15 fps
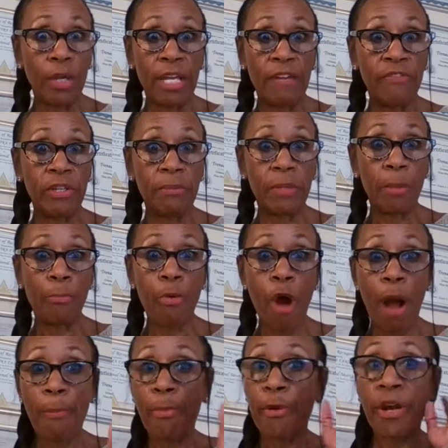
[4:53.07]
give them the
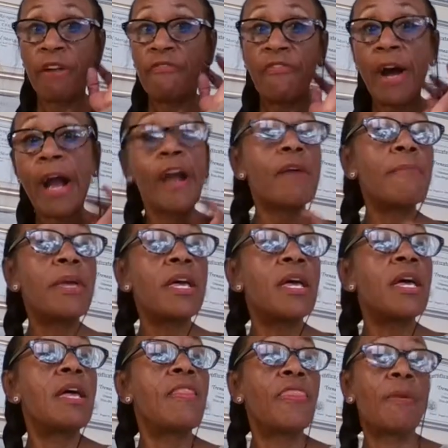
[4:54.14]
proper
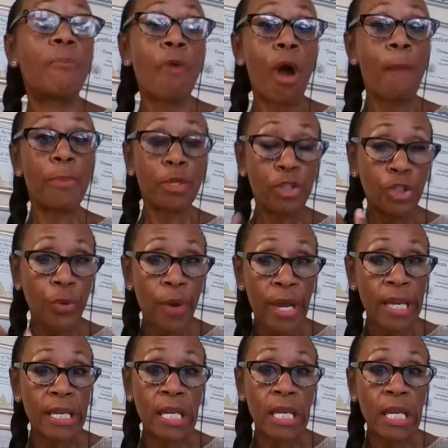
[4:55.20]
environment, the proper
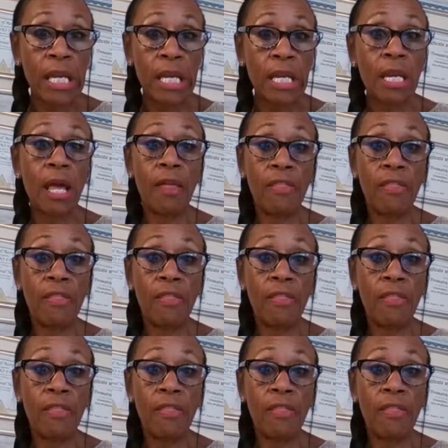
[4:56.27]
training,